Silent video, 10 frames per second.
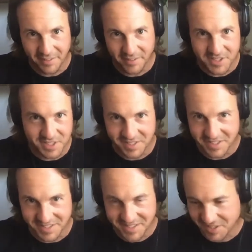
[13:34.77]
This is yeah.
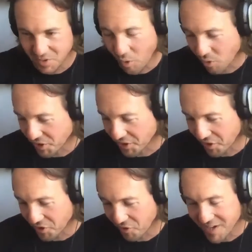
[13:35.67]
this is all going to go
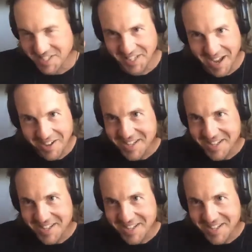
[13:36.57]
crazy." Now,